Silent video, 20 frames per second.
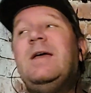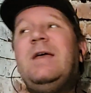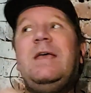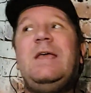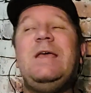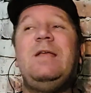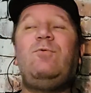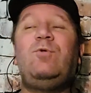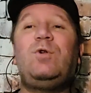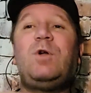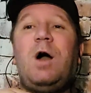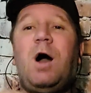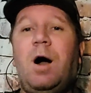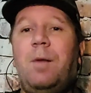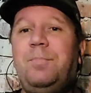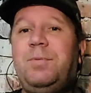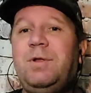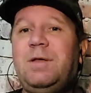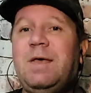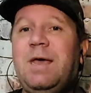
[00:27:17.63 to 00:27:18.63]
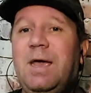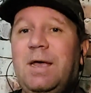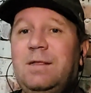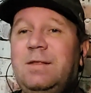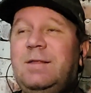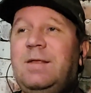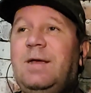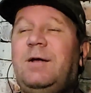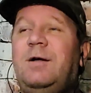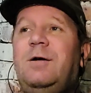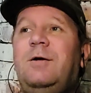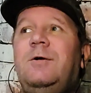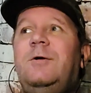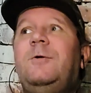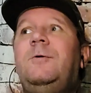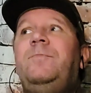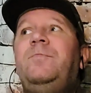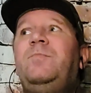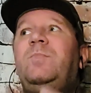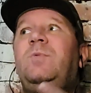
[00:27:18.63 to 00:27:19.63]
It will complicate their
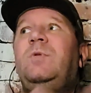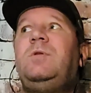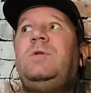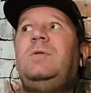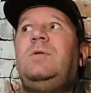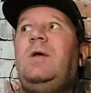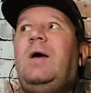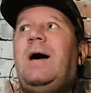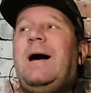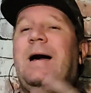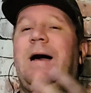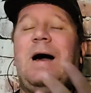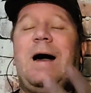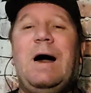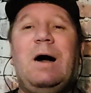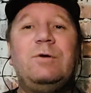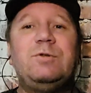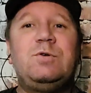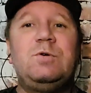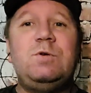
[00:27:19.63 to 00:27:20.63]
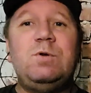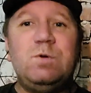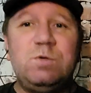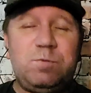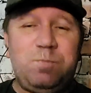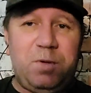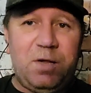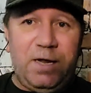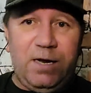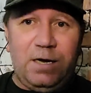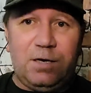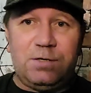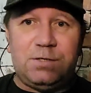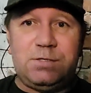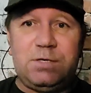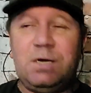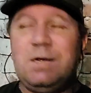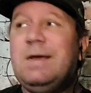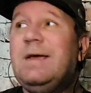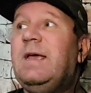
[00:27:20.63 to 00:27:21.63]
how to use
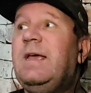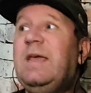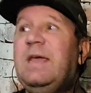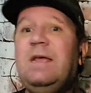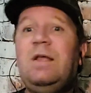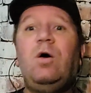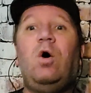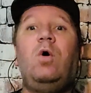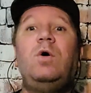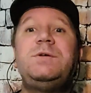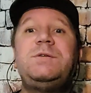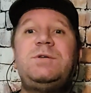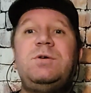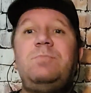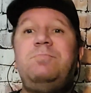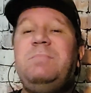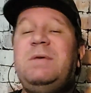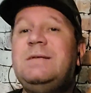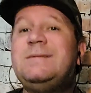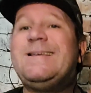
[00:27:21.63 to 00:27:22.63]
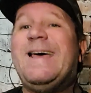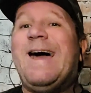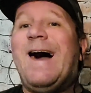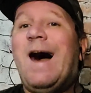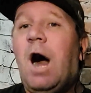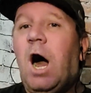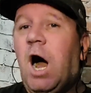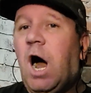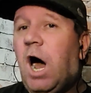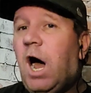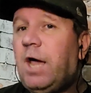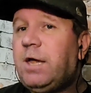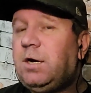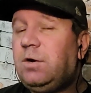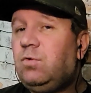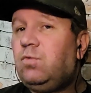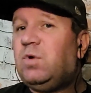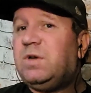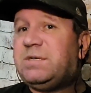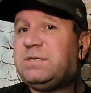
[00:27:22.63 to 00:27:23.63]
players. It also means
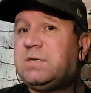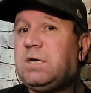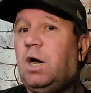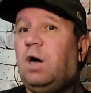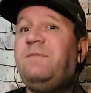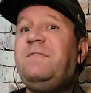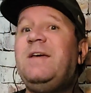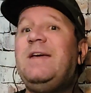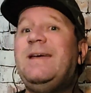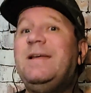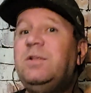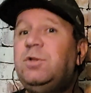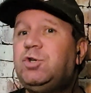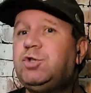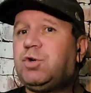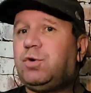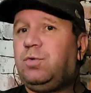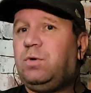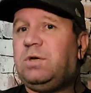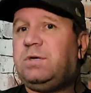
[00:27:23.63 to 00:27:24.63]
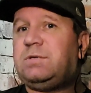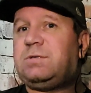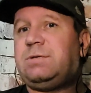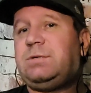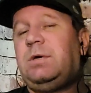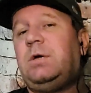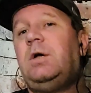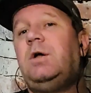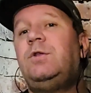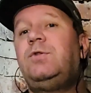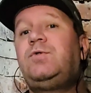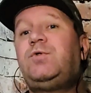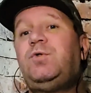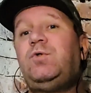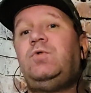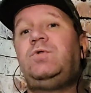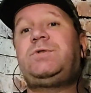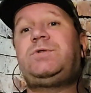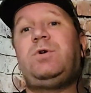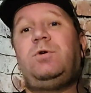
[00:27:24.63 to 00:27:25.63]
higher risk of injuries
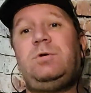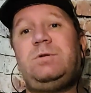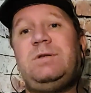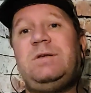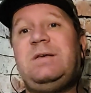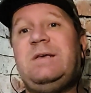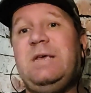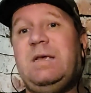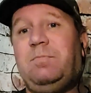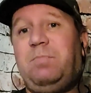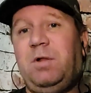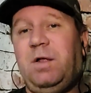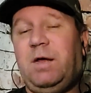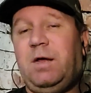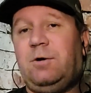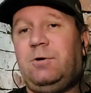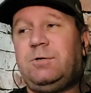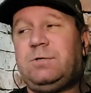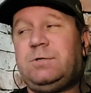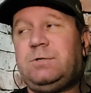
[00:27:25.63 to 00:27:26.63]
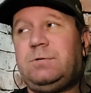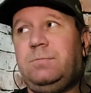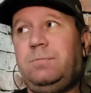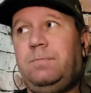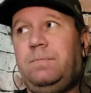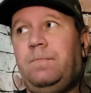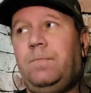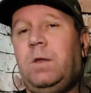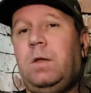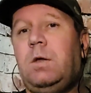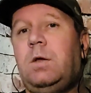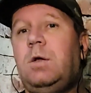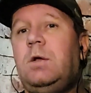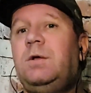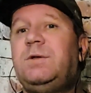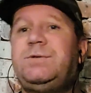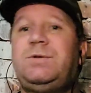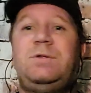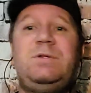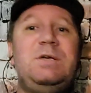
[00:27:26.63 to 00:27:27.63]
to certain key players.
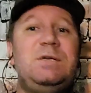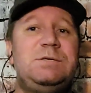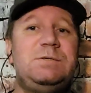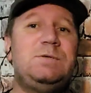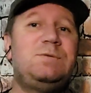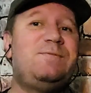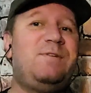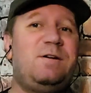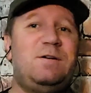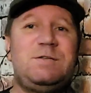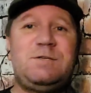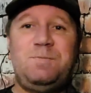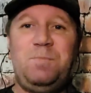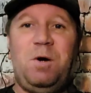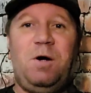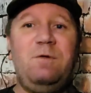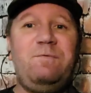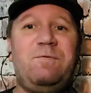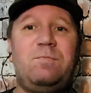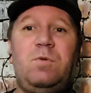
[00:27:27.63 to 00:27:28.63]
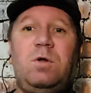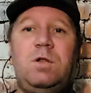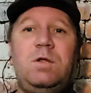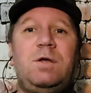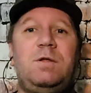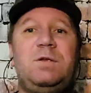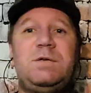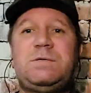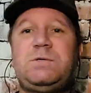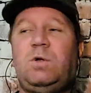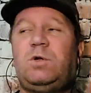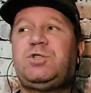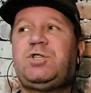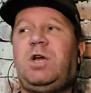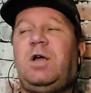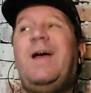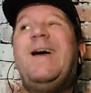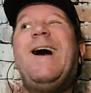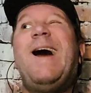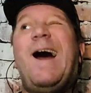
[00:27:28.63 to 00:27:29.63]
So this is very smart from Ole Gunnar Solskjaer.